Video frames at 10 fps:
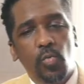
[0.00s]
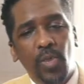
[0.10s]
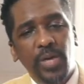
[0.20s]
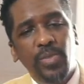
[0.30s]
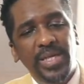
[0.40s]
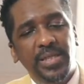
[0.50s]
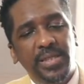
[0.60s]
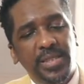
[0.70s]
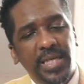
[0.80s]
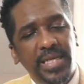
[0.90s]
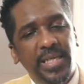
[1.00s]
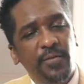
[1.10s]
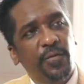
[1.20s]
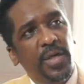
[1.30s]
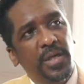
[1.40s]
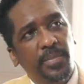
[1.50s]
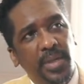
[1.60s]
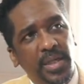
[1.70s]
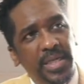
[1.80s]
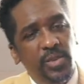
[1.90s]
So when we say defund
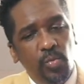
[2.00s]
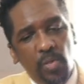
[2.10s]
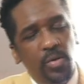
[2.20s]
the police,